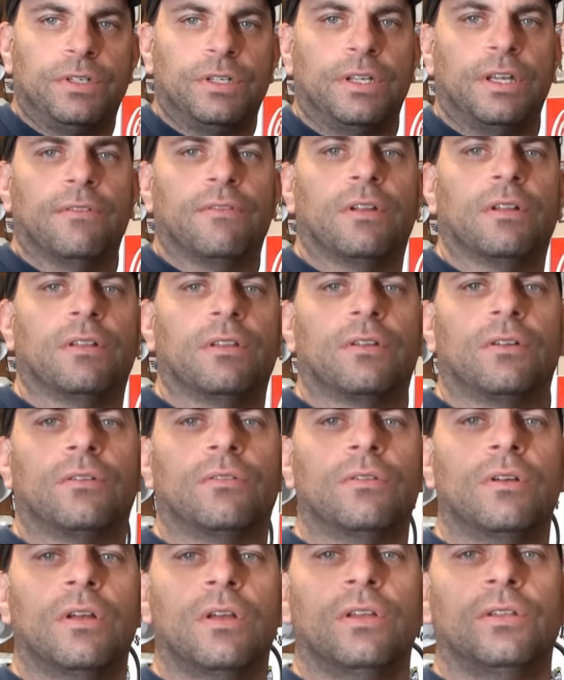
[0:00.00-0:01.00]
give it a
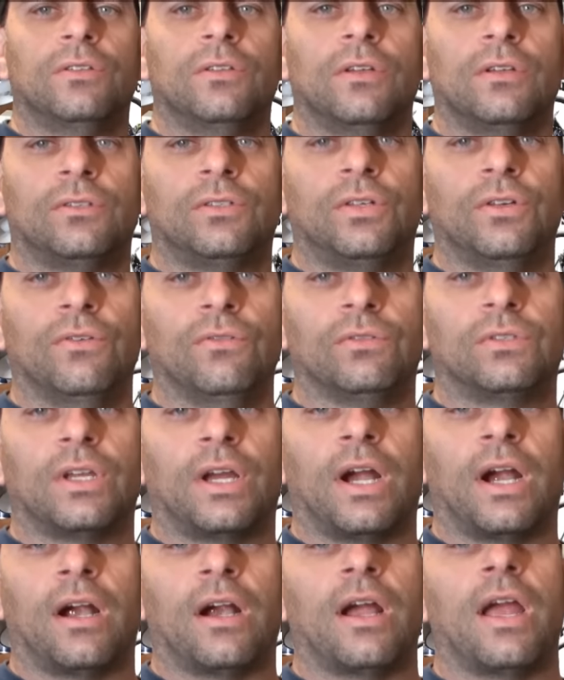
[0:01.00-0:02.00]
little toot
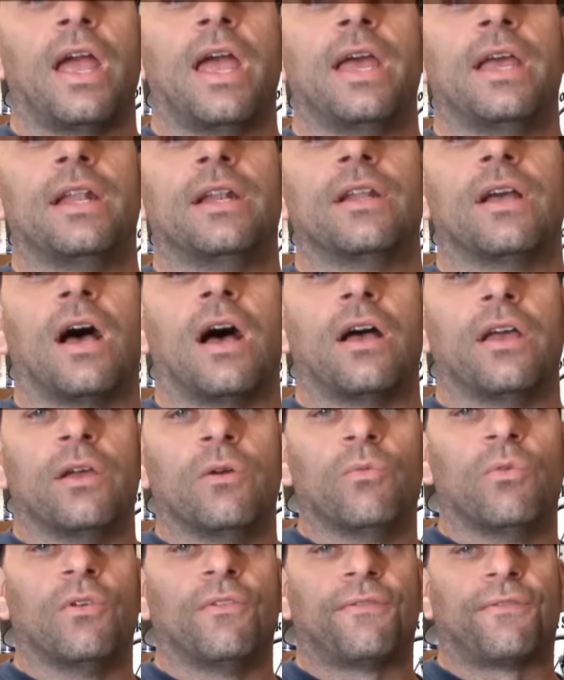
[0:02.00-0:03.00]
there, and
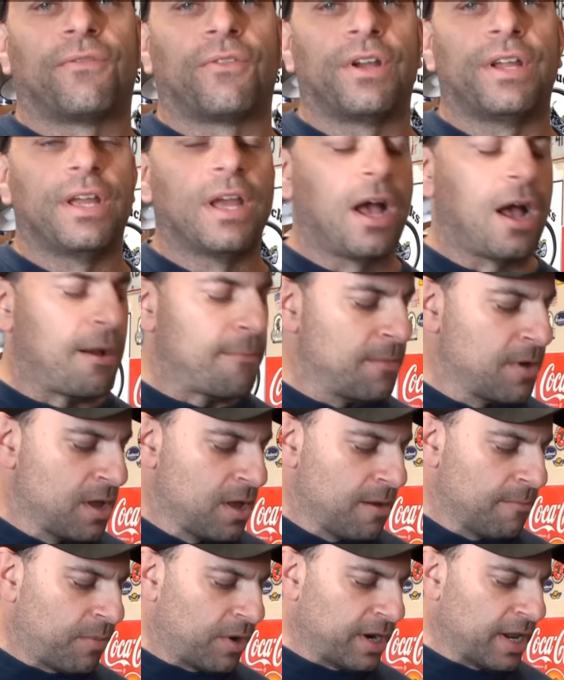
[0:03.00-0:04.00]
it will free up.
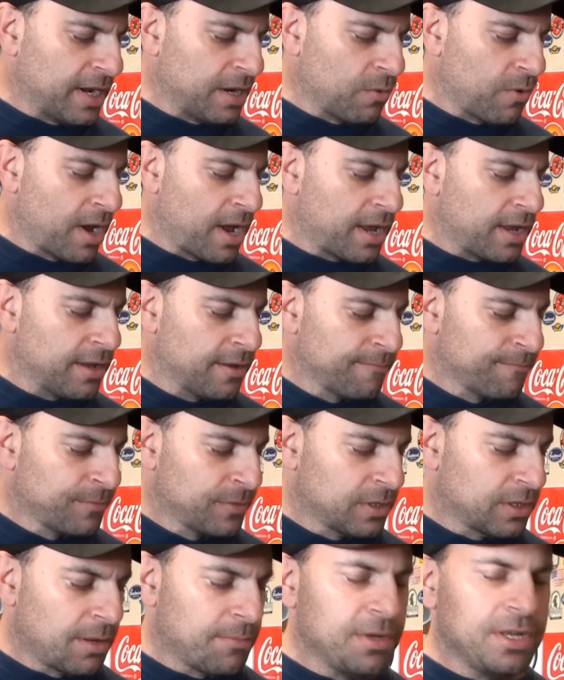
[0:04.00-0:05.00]
But anyway,
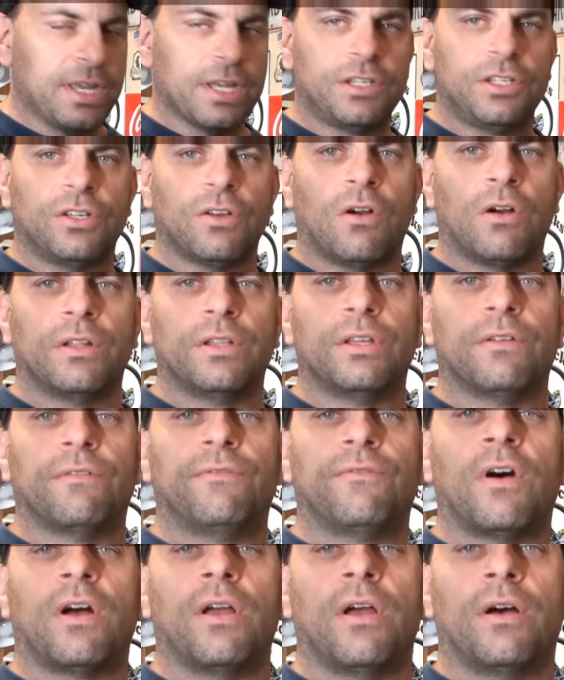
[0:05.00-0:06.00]
let me get you on the
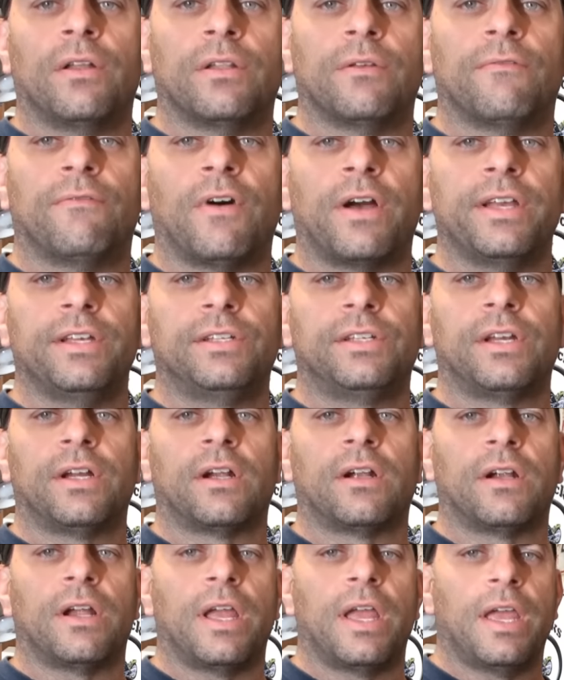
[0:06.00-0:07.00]
vise
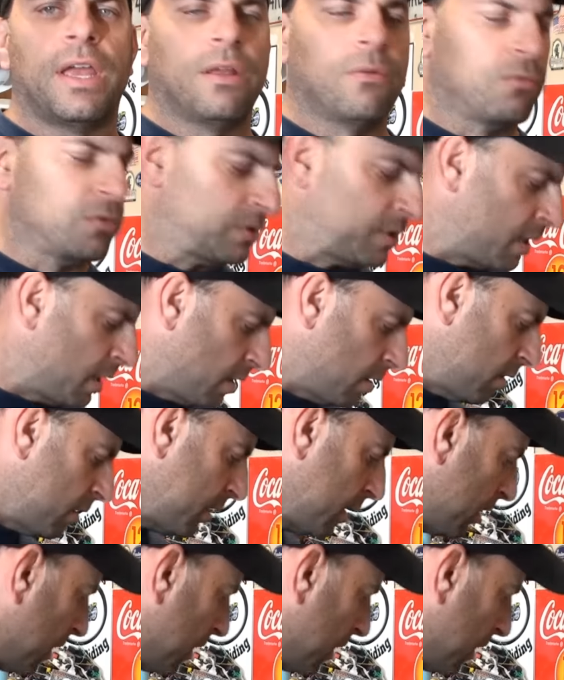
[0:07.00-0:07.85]
here and we'll take a look